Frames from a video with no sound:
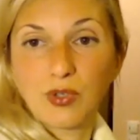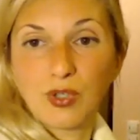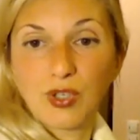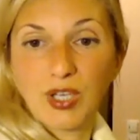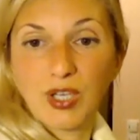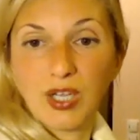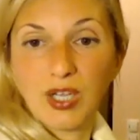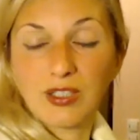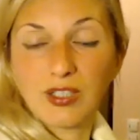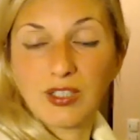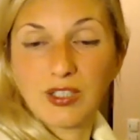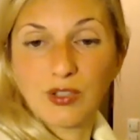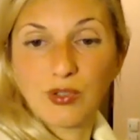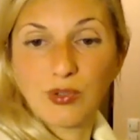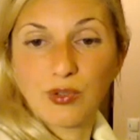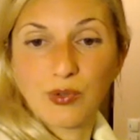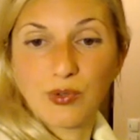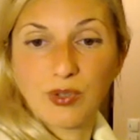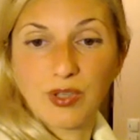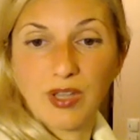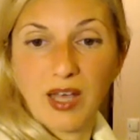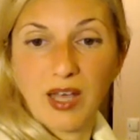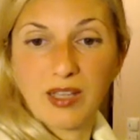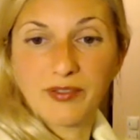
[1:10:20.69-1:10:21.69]
get into
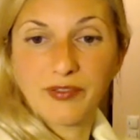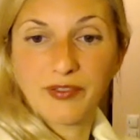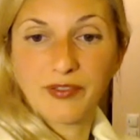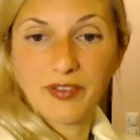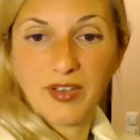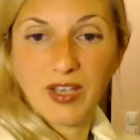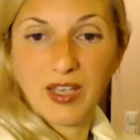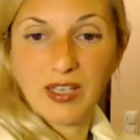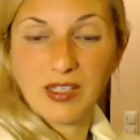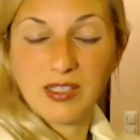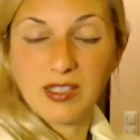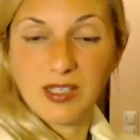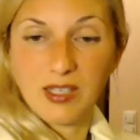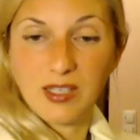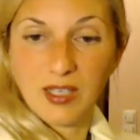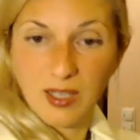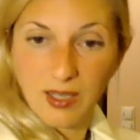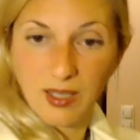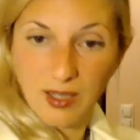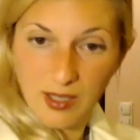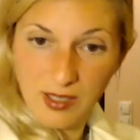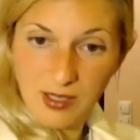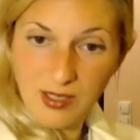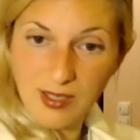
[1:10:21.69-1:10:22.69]
that phase
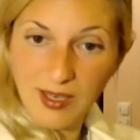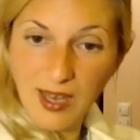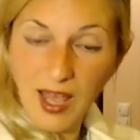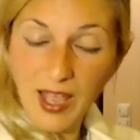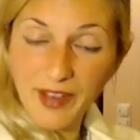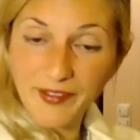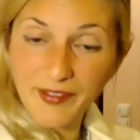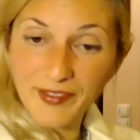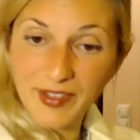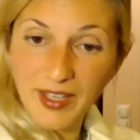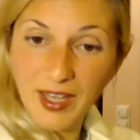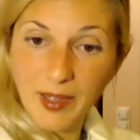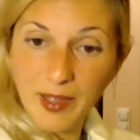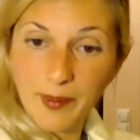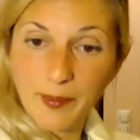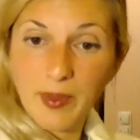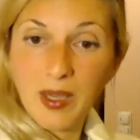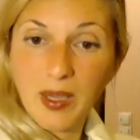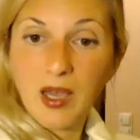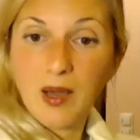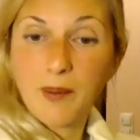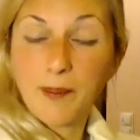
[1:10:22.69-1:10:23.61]
in this lifetime,